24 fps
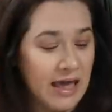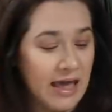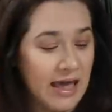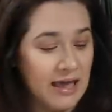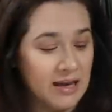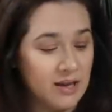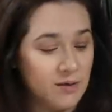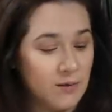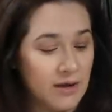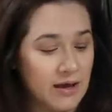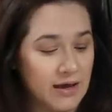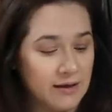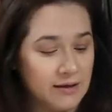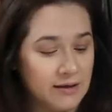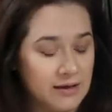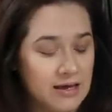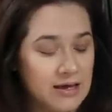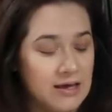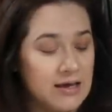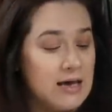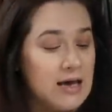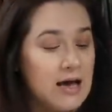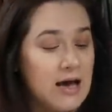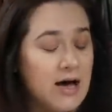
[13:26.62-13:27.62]
Anyway,
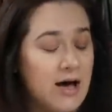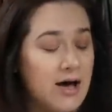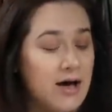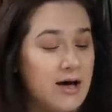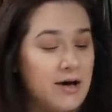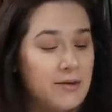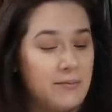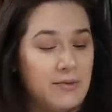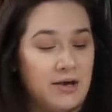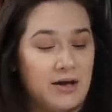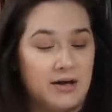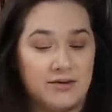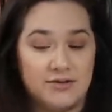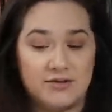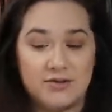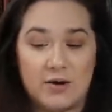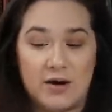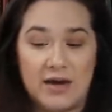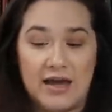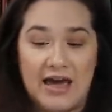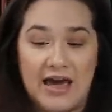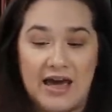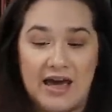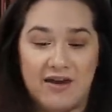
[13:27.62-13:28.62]
um, so
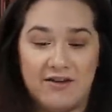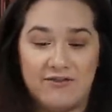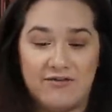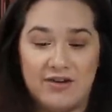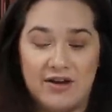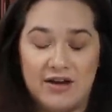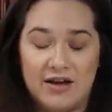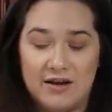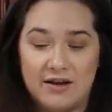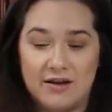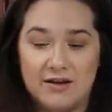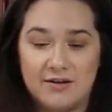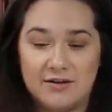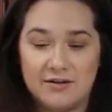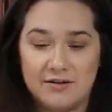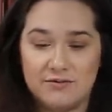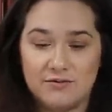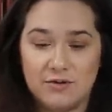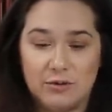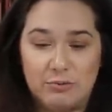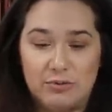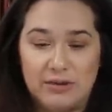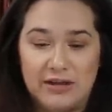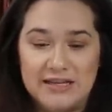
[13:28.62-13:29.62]
I have
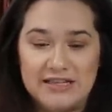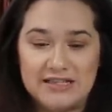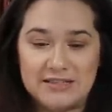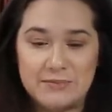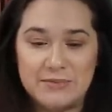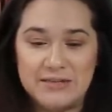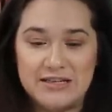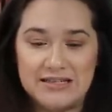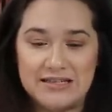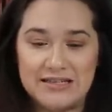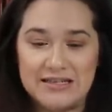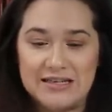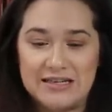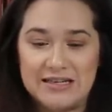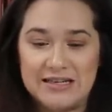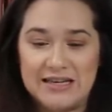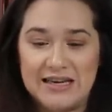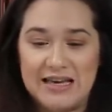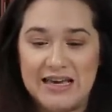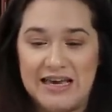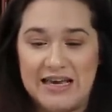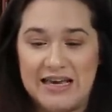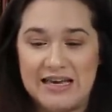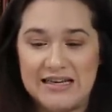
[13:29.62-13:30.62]
replacement
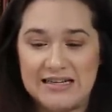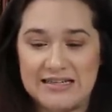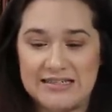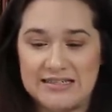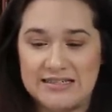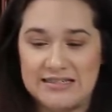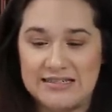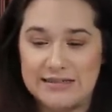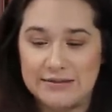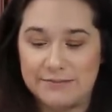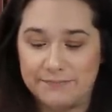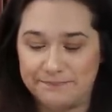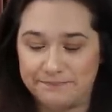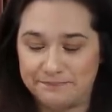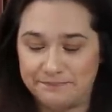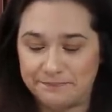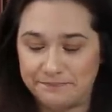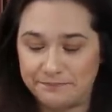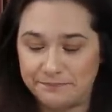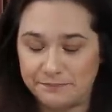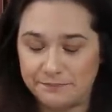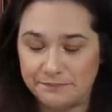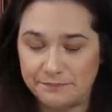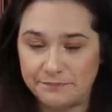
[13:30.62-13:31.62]
inks,
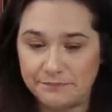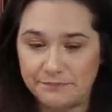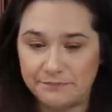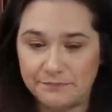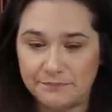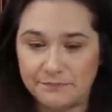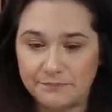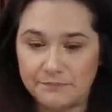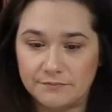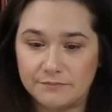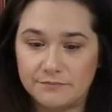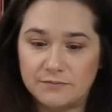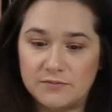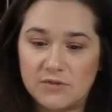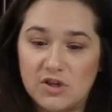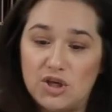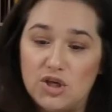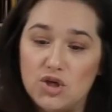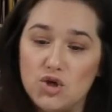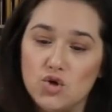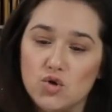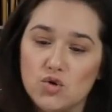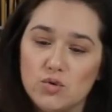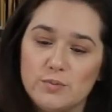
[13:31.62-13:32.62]

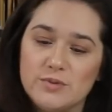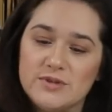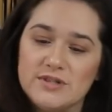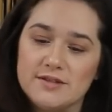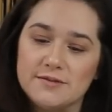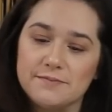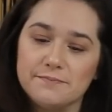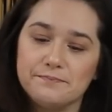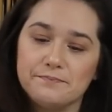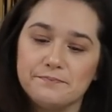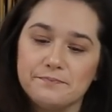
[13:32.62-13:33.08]
cubes,